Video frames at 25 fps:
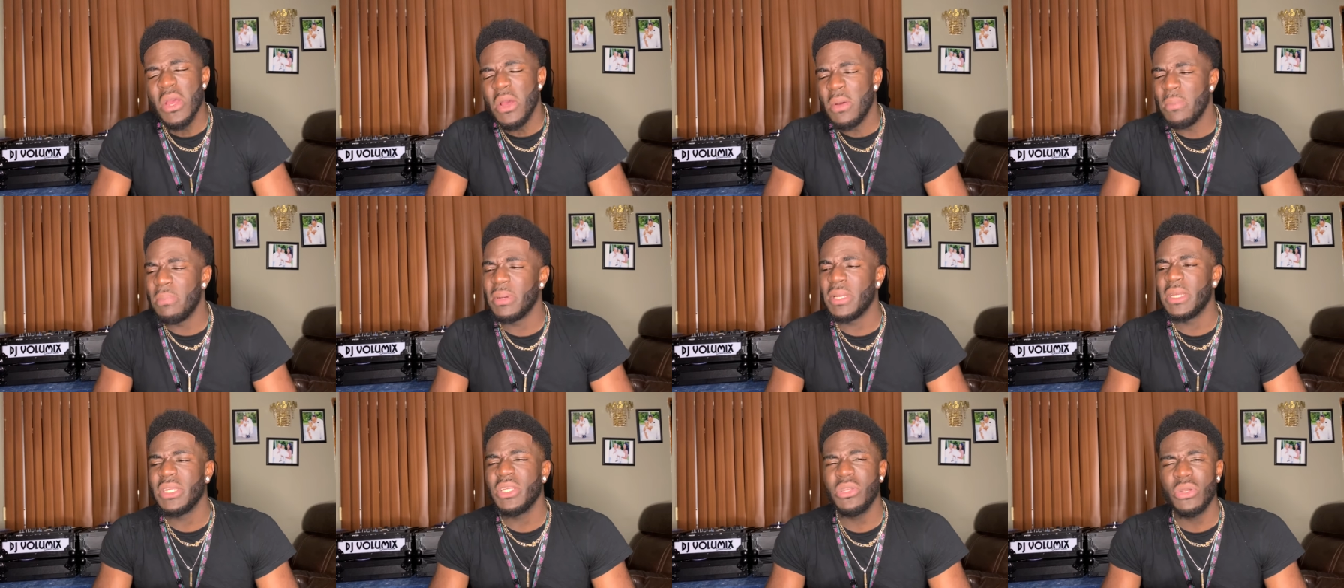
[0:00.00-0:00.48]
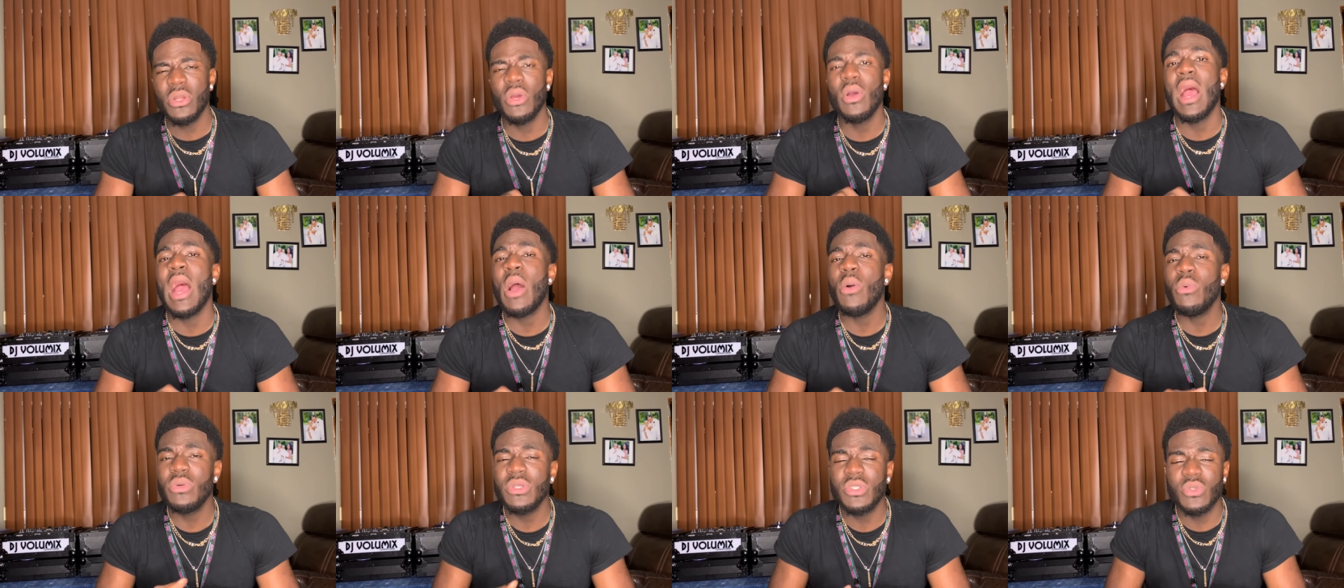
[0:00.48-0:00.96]
But, you know,
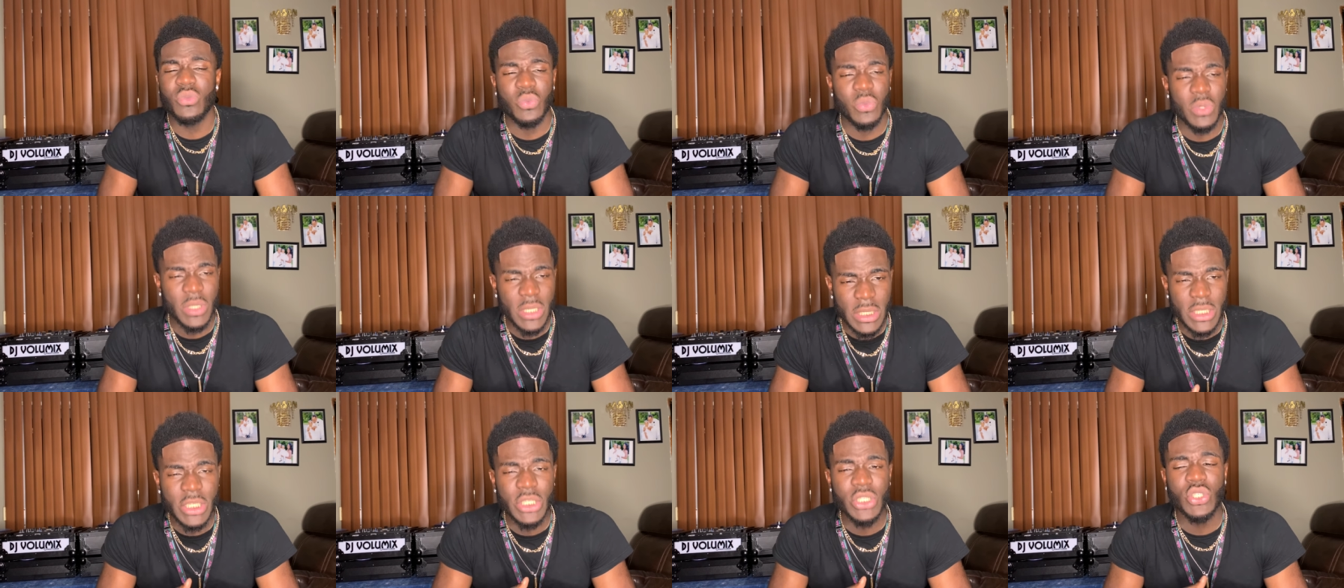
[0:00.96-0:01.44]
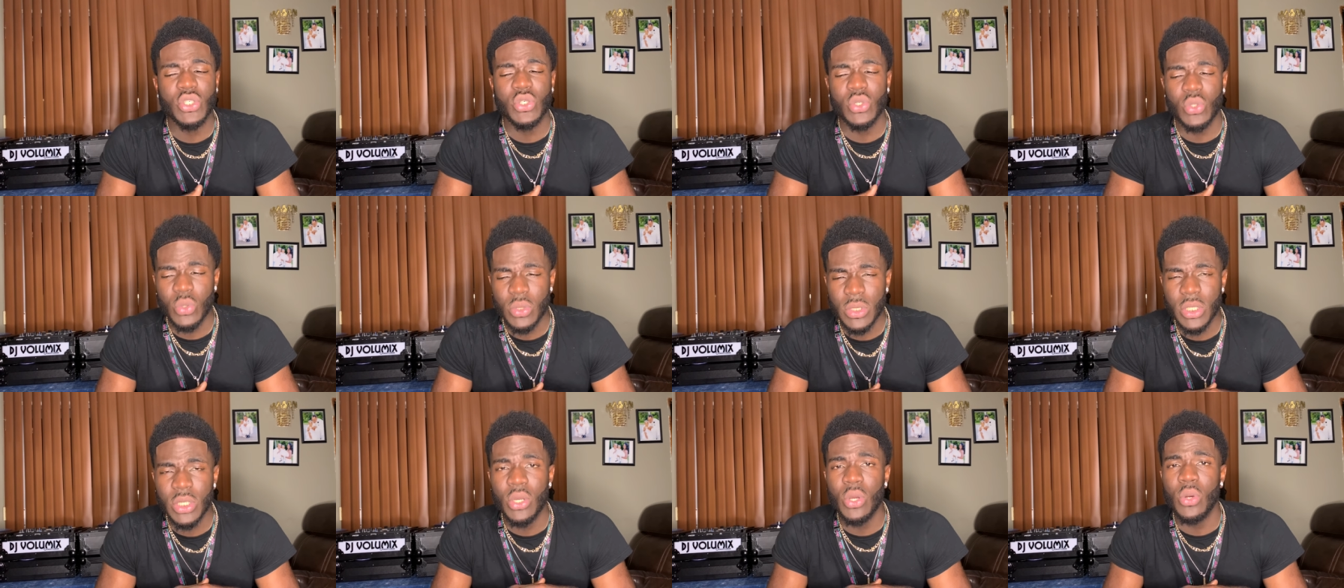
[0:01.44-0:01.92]
I was really,
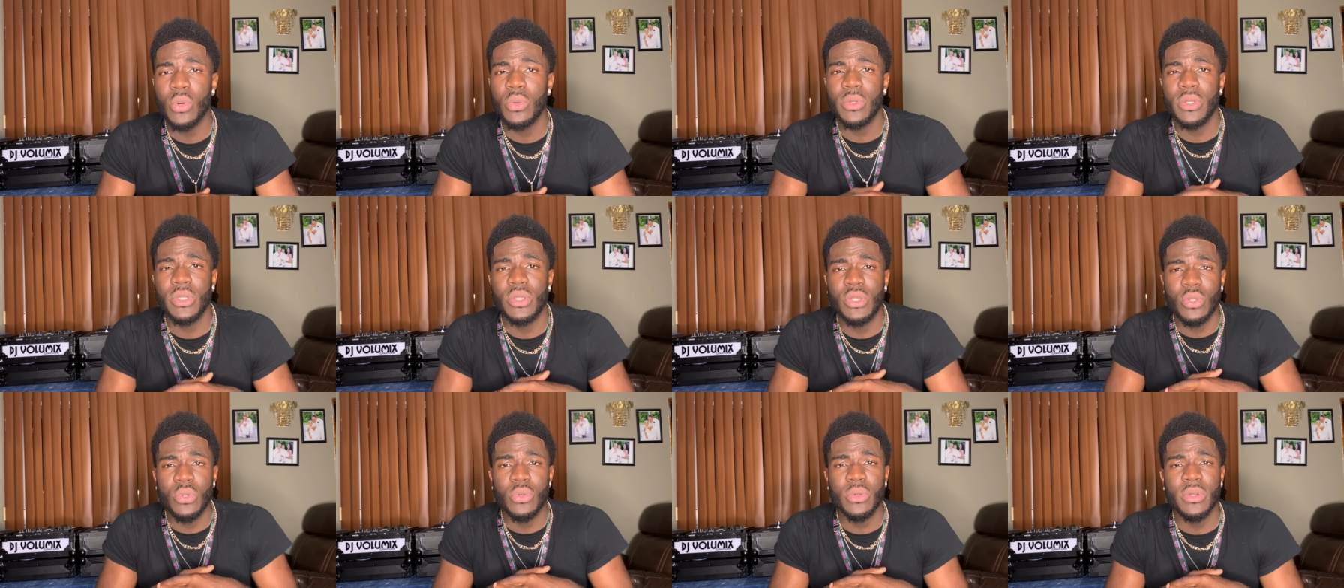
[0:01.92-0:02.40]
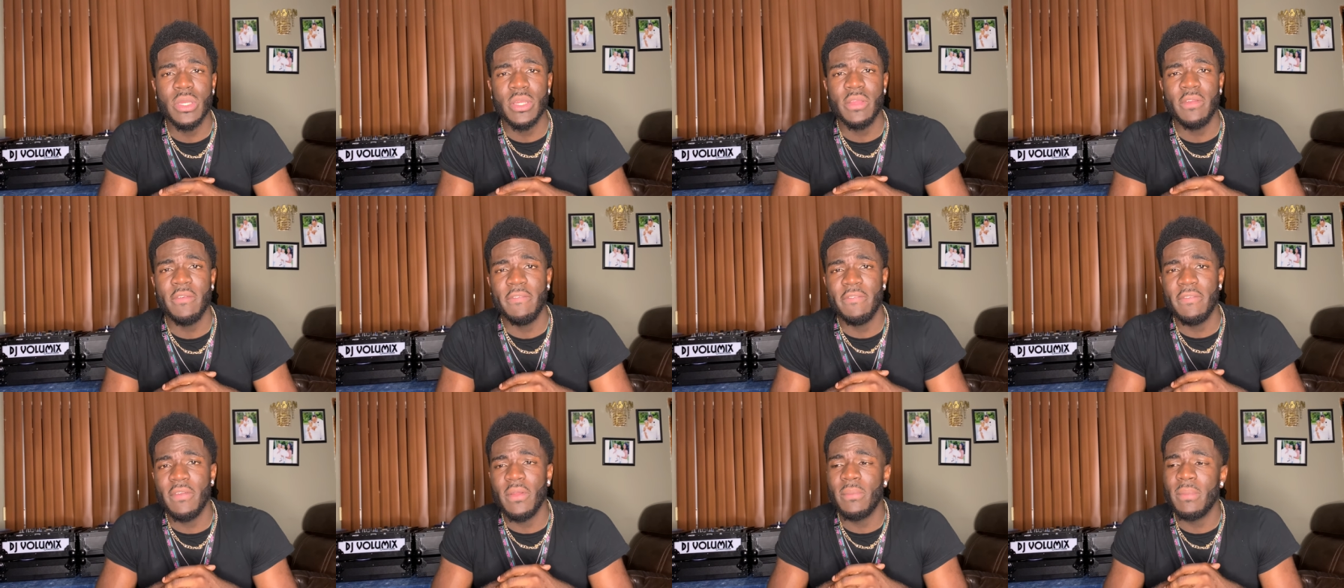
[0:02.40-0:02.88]
truly going through it. You
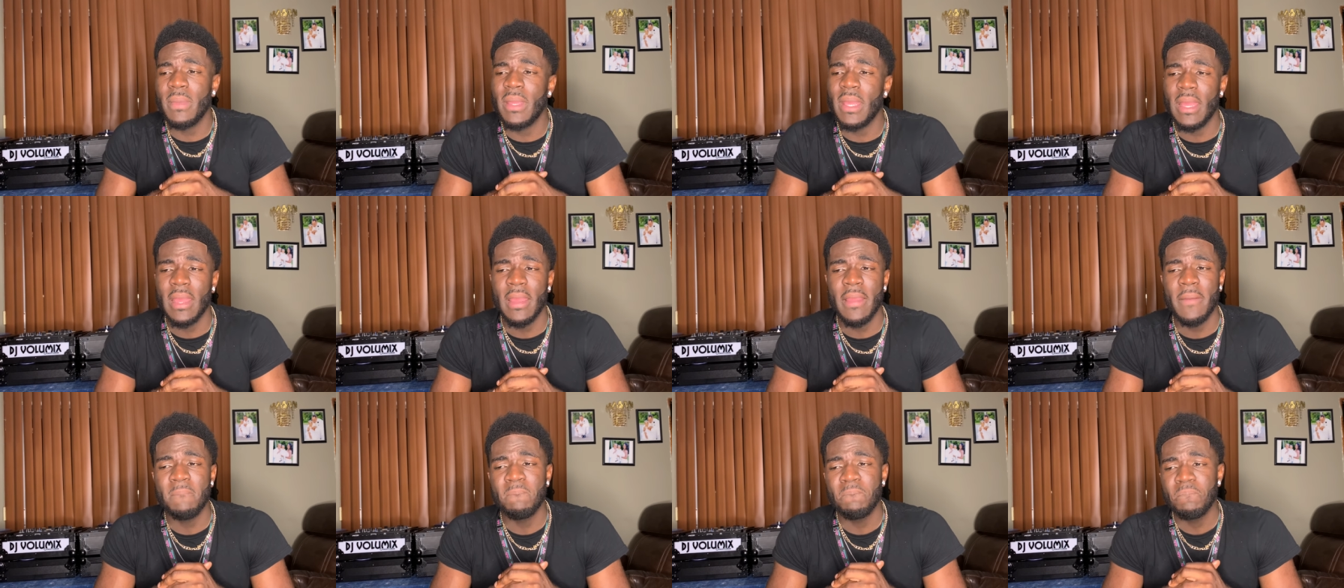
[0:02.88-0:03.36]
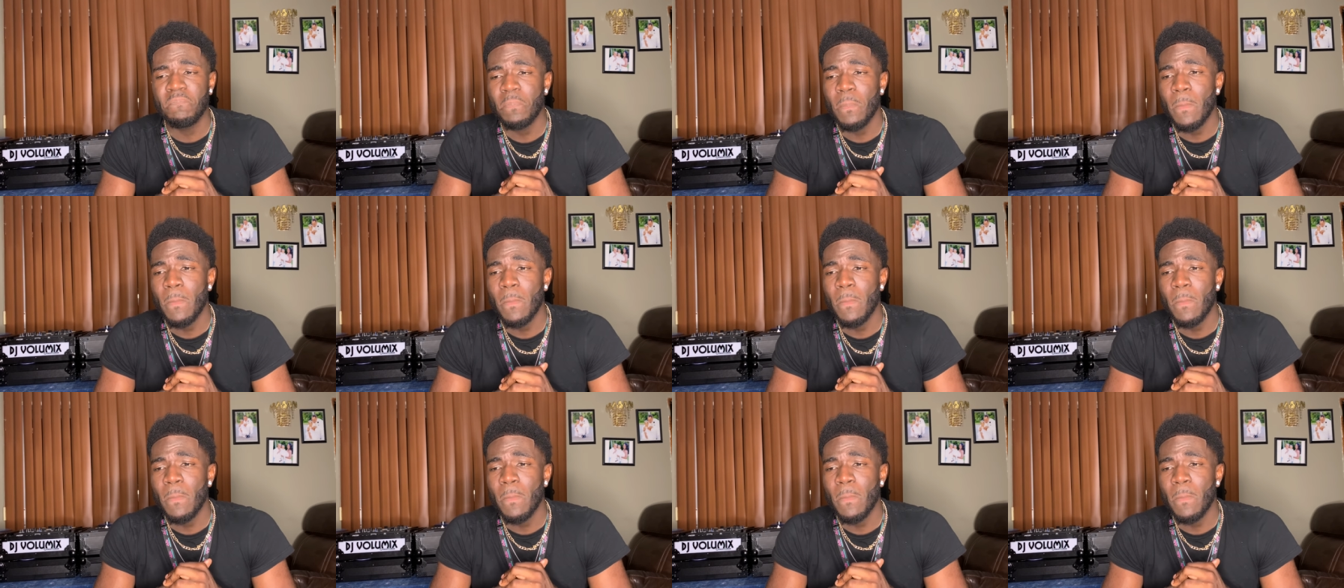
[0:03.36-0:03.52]
feel me? And